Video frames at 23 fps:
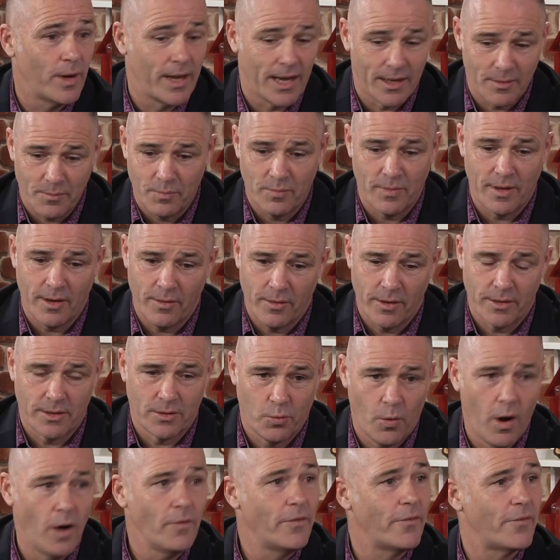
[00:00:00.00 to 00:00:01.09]
We had there were
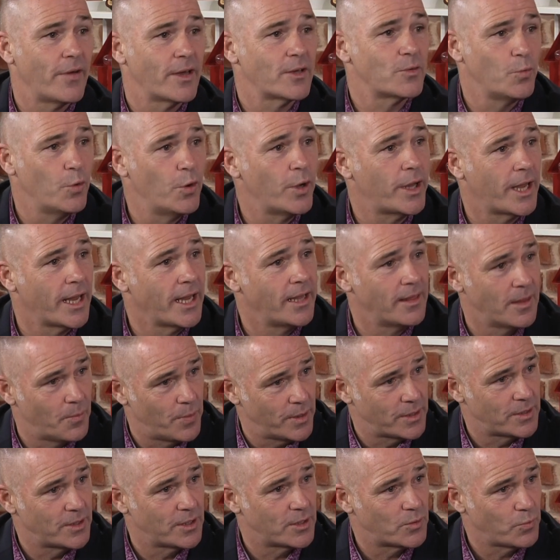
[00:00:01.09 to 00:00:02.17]
12 of us working in the
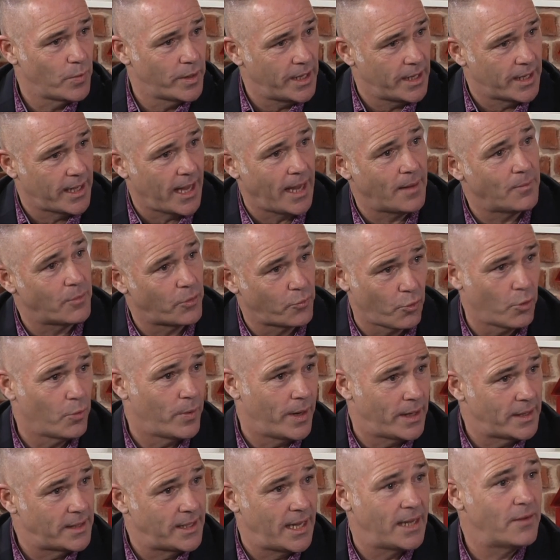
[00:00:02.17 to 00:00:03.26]
business when it came through.
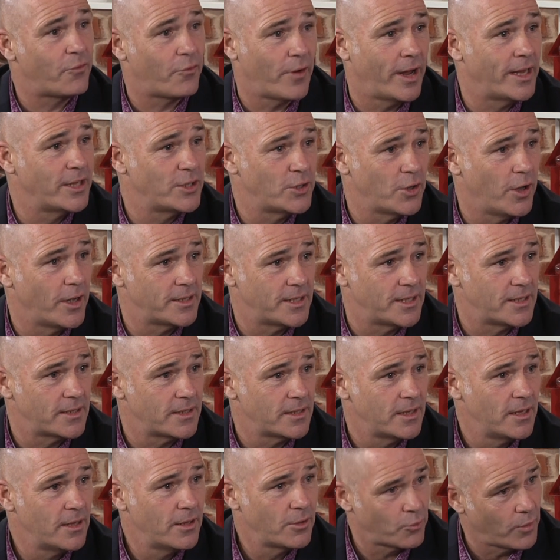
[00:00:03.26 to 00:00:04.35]
We had 10
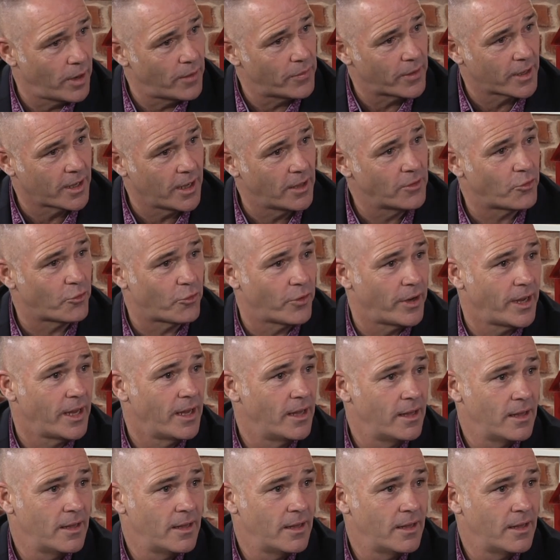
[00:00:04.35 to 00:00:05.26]
franchises throughout the country.